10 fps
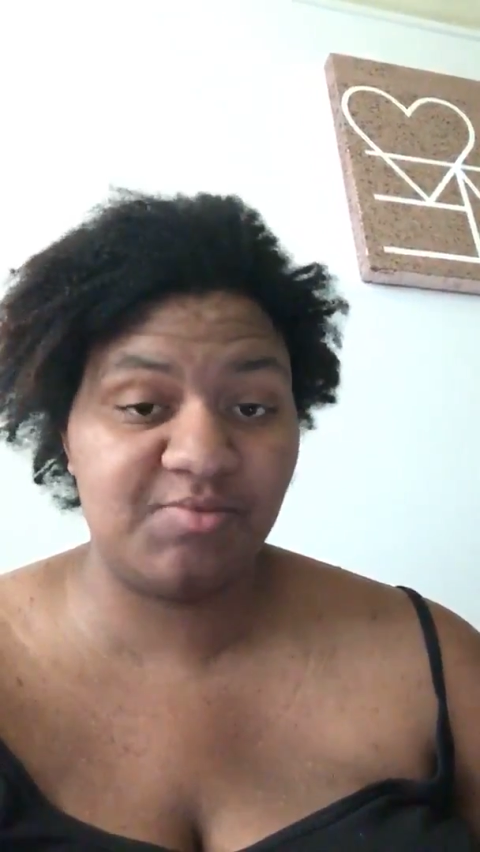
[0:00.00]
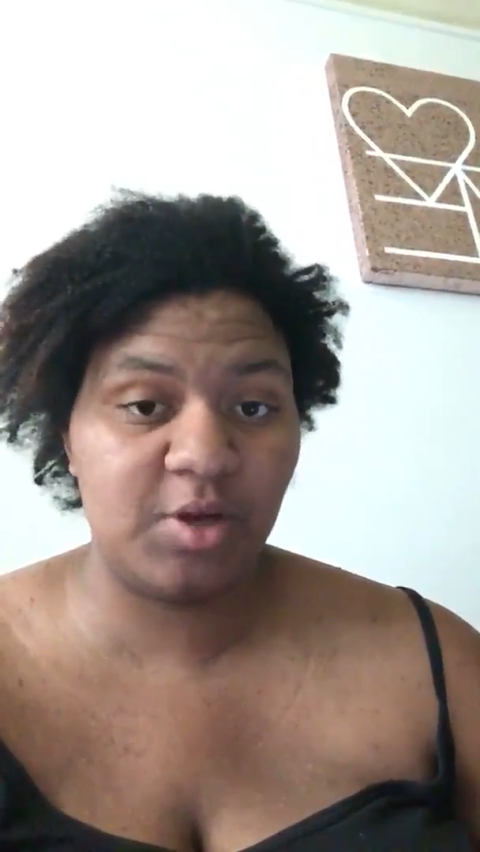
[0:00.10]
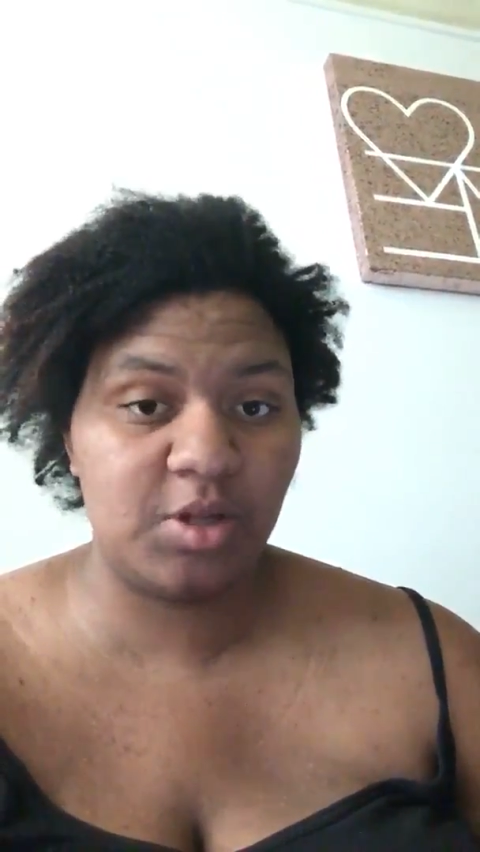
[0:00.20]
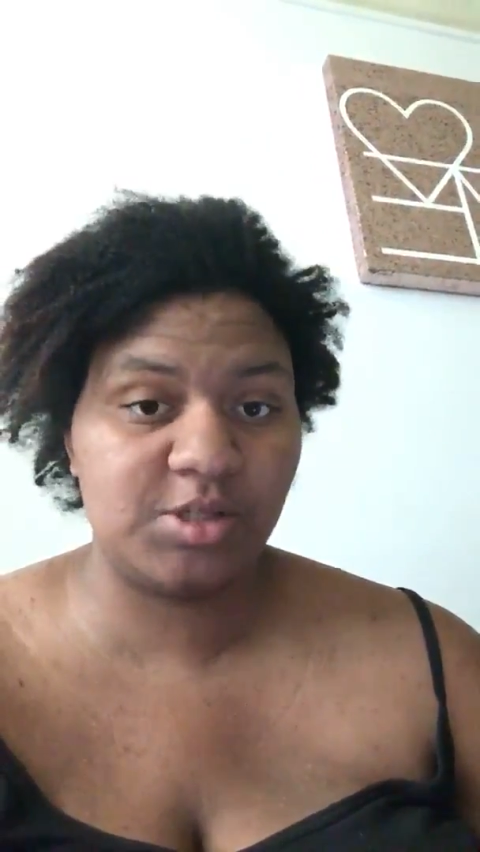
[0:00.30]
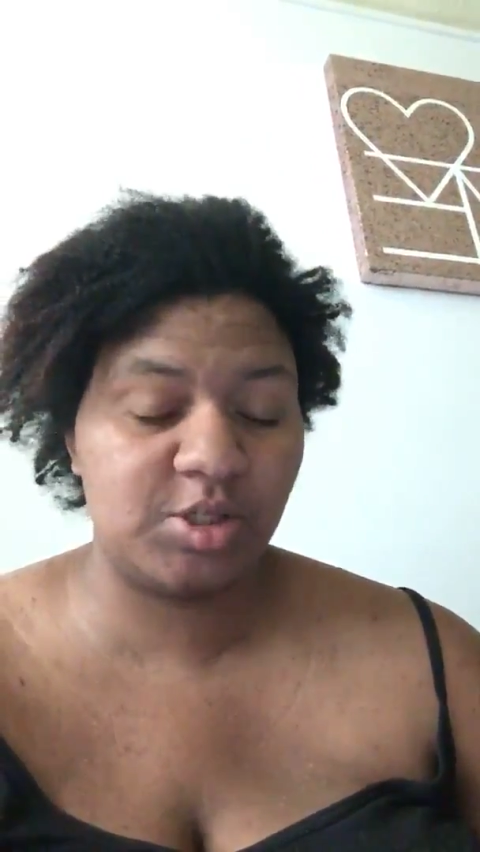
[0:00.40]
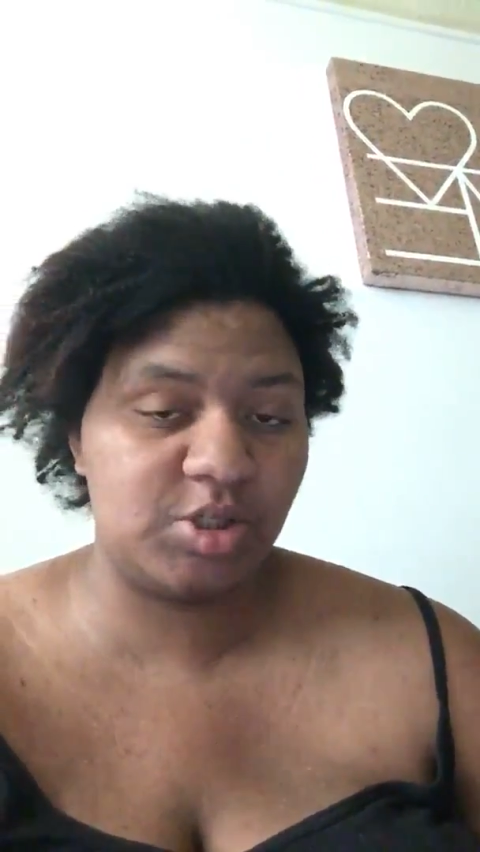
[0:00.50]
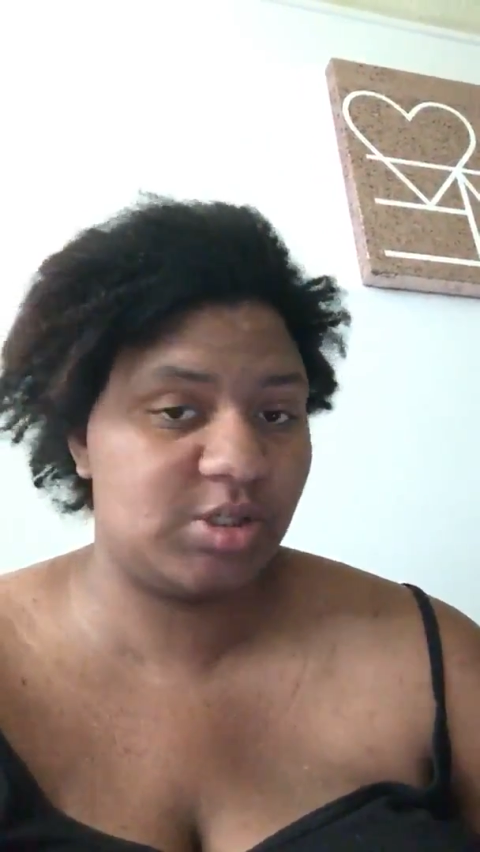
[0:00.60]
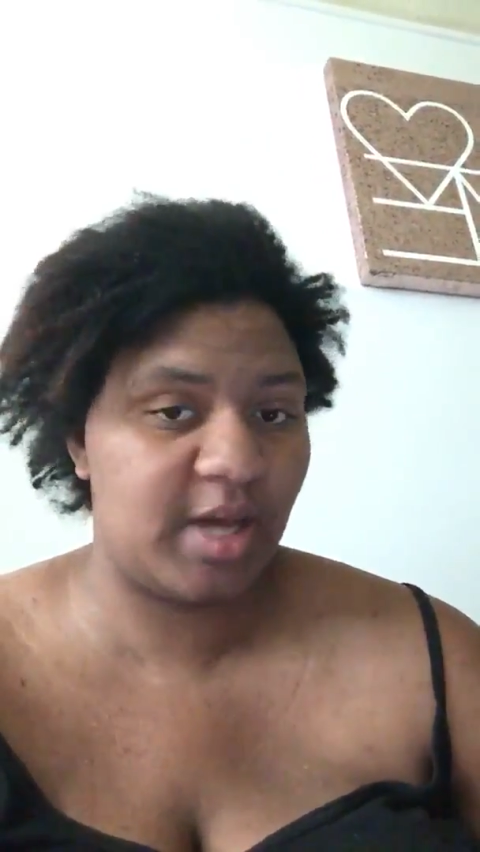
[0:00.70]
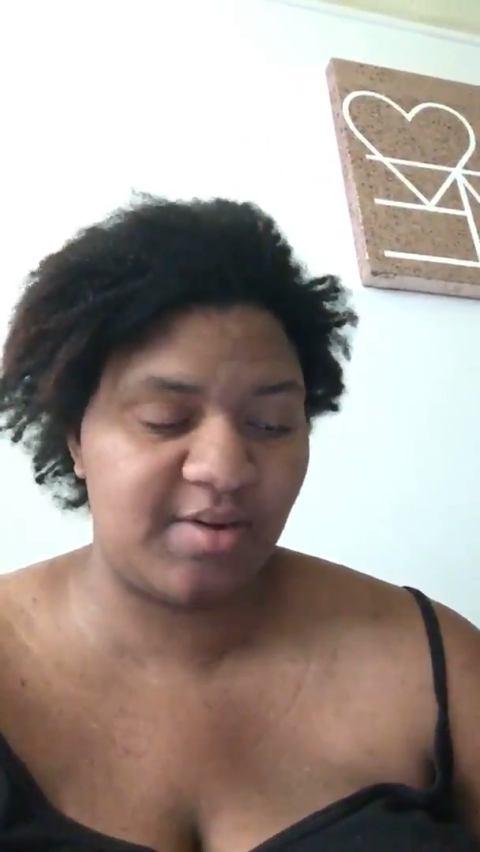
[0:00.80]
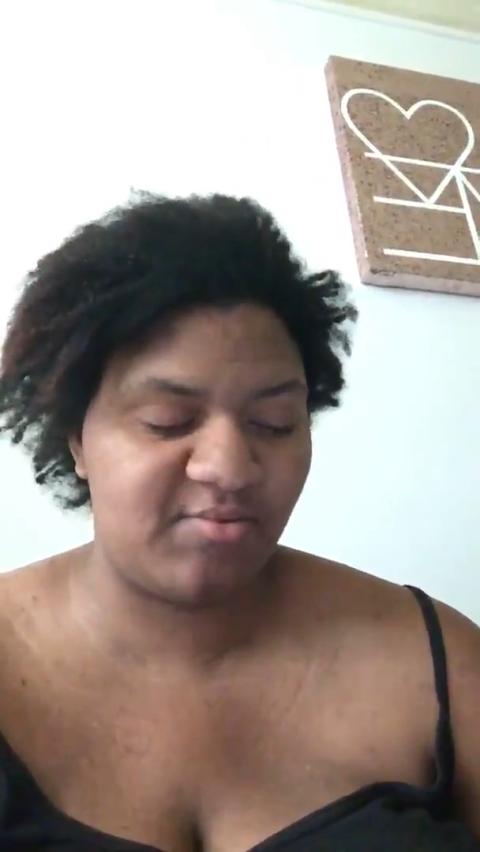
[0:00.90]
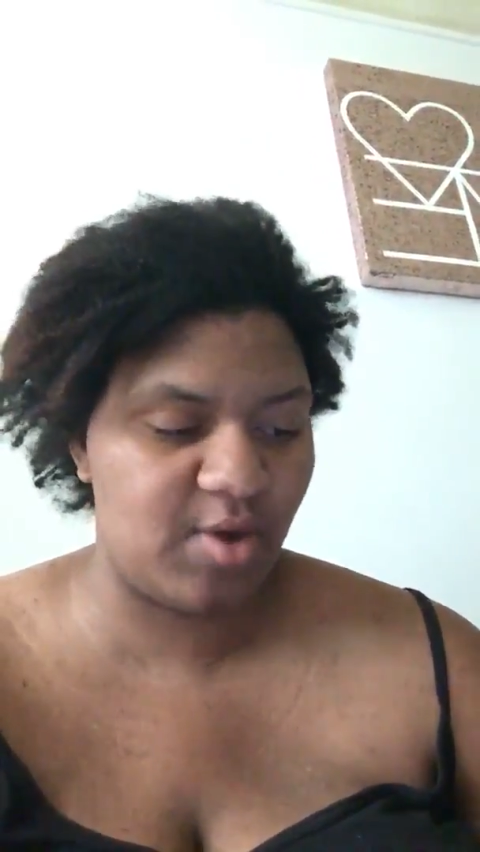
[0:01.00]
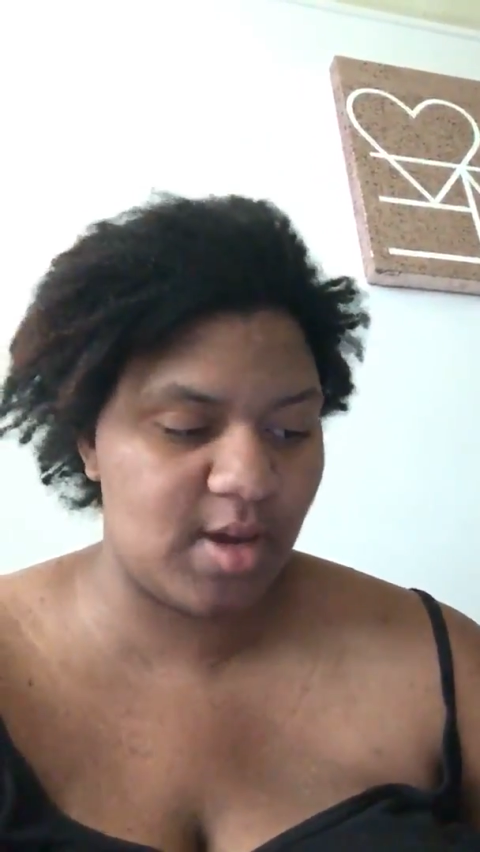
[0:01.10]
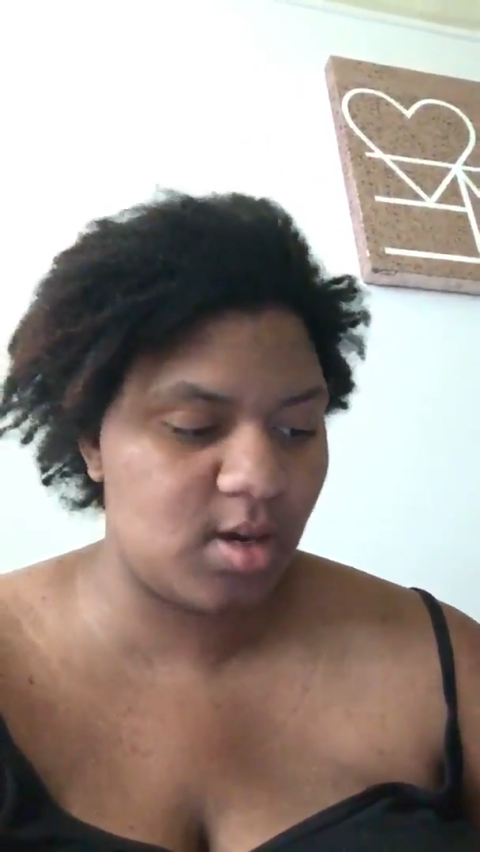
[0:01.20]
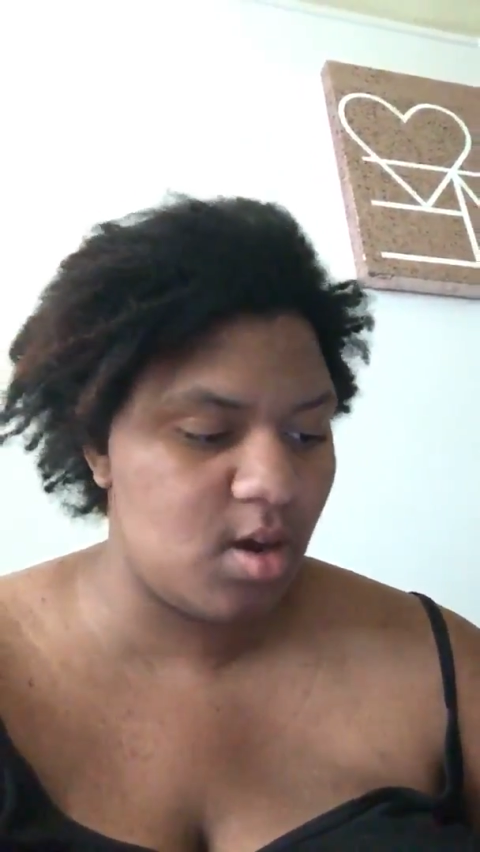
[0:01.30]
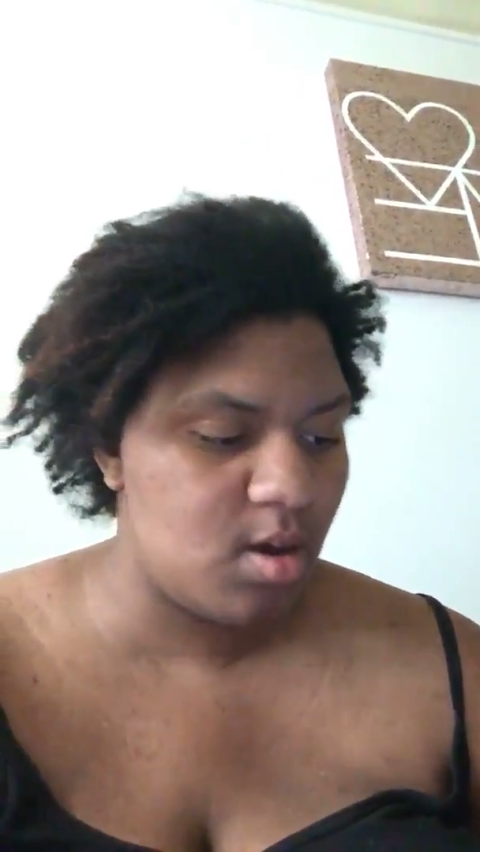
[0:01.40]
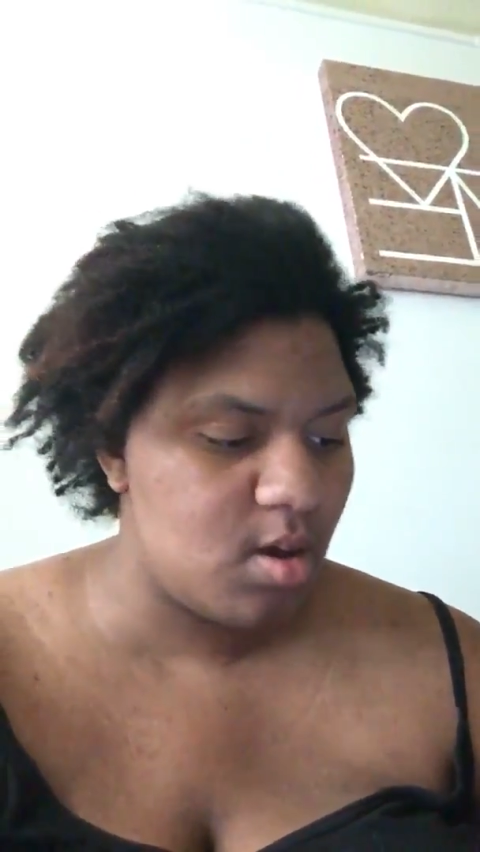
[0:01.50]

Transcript: fearless and she's not afraid.